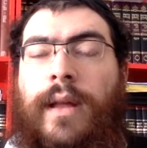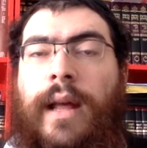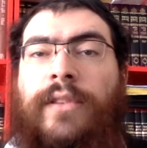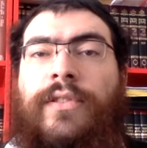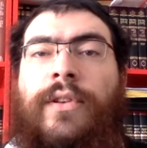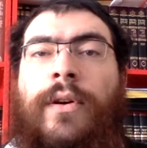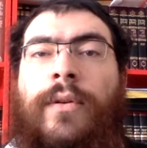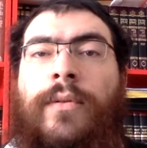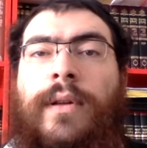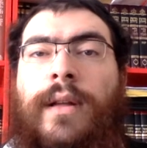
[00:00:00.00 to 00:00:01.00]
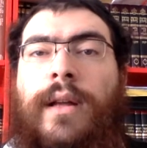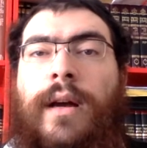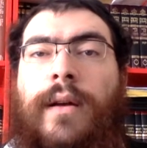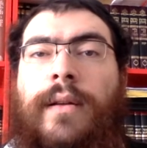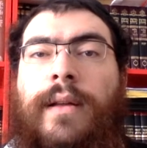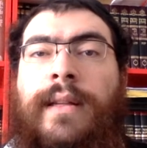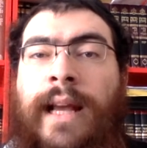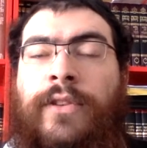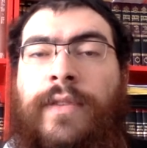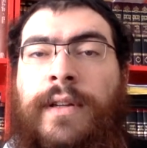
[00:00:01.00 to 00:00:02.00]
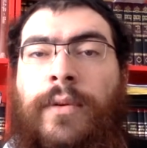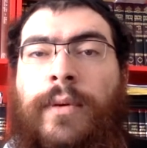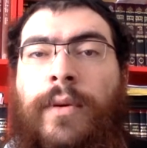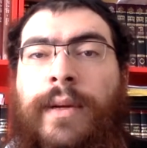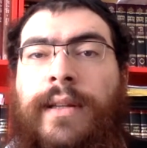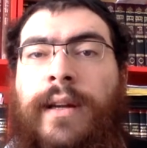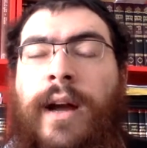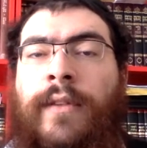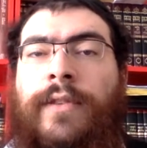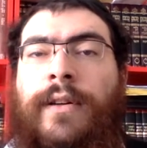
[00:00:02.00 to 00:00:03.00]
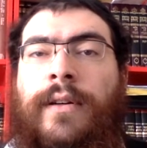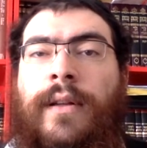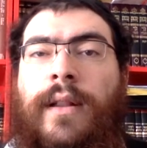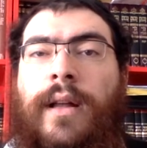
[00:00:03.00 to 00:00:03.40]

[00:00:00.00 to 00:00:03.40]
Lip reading: And so in the next video, we're going to cover